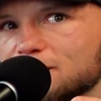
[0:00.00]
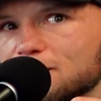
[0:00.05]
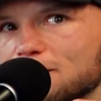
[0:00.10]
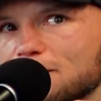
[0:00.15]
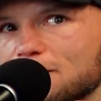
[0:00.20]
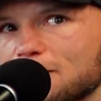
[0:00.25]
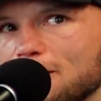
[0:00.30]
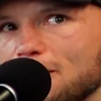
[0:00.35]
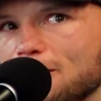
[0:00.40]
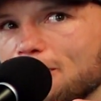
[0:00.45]

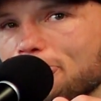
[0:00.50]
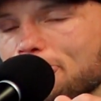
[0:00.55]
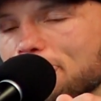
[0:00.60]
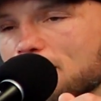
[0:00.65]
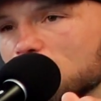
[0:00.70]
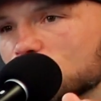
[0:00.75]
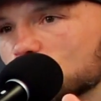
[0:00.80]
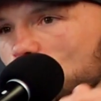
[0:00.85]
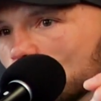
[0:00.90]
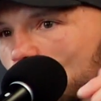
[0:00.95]
yeah.
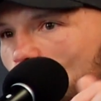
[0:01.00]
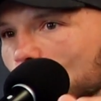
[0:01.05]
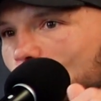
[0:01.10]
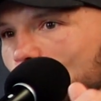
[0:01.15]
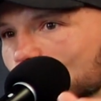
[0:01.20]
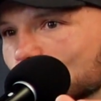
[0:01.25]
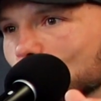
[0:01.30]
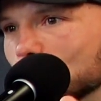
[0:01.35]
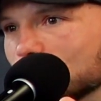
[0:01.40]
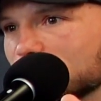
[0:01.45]
So I knock
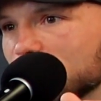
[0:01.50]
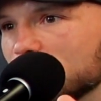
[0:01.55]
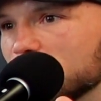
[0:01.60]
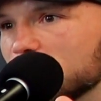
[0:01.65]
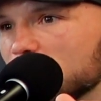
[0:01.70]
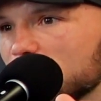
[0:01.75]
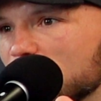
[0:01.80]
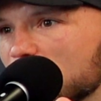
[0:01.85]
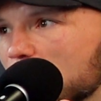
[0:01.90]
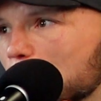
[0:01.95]
on the door
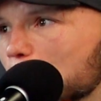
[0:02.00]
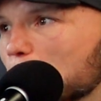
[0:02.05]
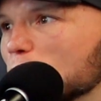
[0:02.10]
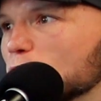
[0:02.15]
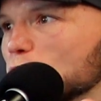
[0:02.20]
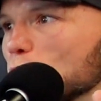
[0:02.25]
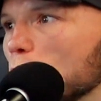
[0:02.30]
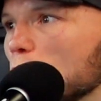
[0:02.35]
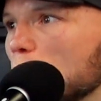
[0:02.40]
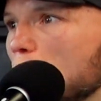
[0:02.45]
again.
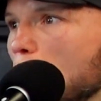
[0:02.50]
My daughter